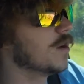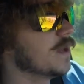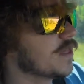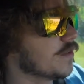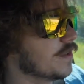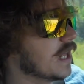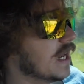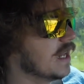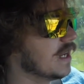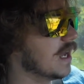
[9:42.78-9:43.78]
going to be throwing
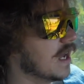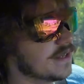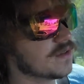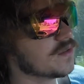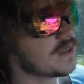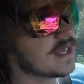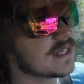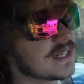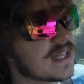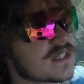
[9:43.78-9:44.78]
that in. I don't
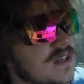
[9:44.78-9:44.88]
think that that's